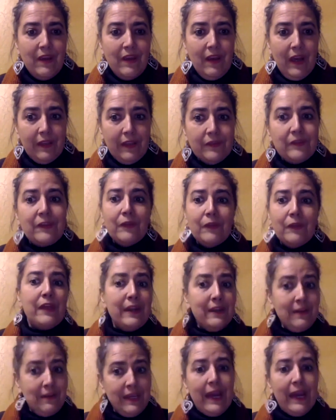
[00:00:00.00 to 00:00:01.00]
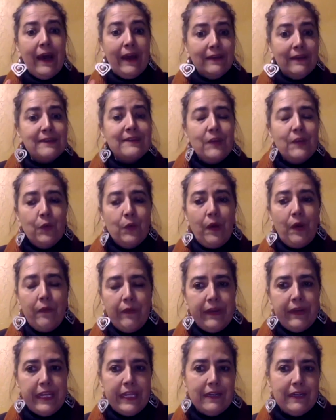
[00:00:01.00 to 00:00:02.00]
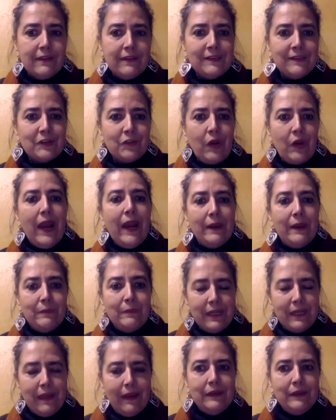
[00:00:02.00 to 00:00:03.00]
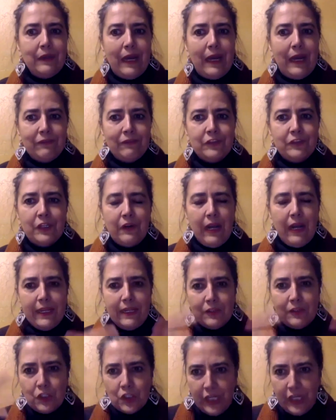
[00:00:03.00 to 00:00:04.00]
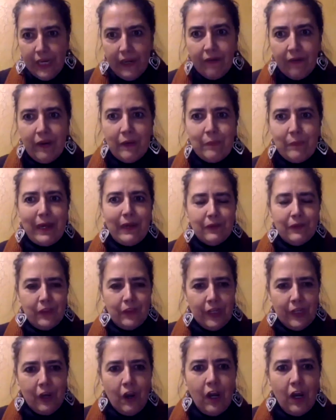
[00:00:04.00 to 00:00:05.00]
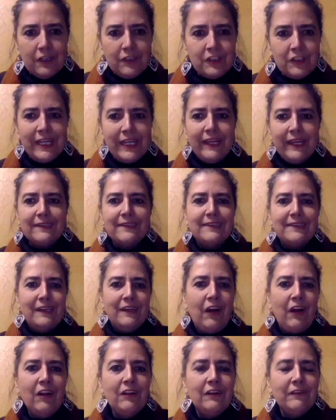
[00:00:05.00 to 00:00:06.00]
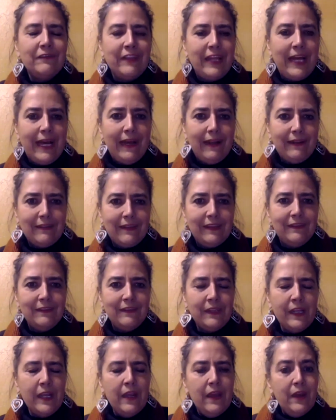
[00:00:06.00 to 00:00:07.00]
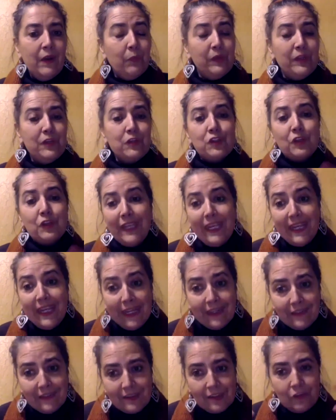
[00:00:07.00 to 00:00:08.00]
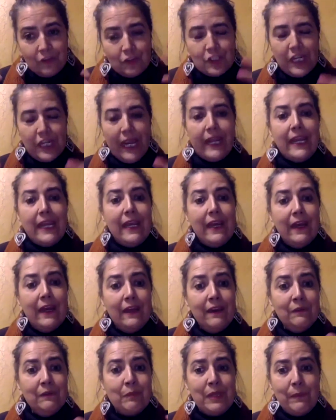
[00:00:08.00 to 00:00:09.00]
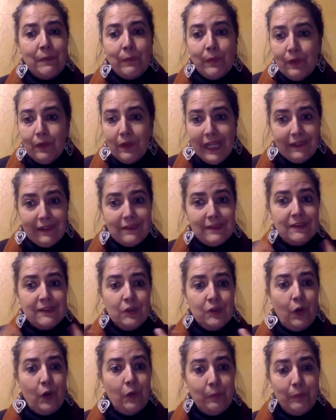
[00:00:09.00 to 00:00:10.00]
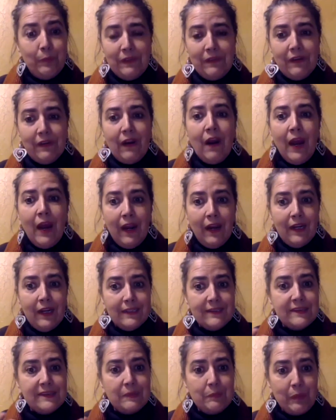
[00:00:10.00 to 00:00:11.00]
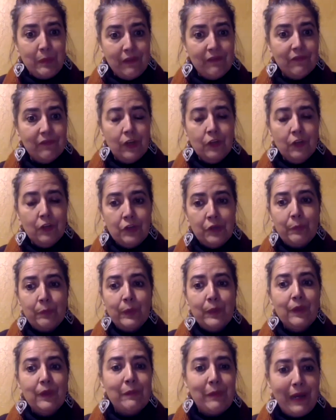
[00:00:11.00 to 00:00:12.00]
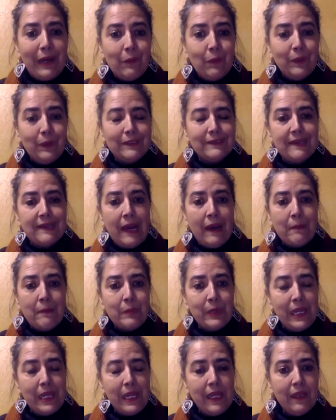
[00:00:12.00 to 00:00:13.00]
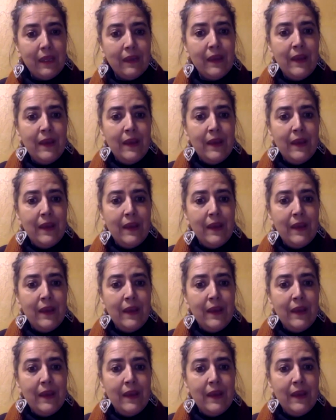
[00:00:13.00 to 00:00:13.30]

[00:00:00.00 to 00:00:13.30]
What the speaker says: And so then, yes, you already described, after I share about the context and all of that, then we usually get to check in. People get to open their hearts, be vulnerable about what's happening.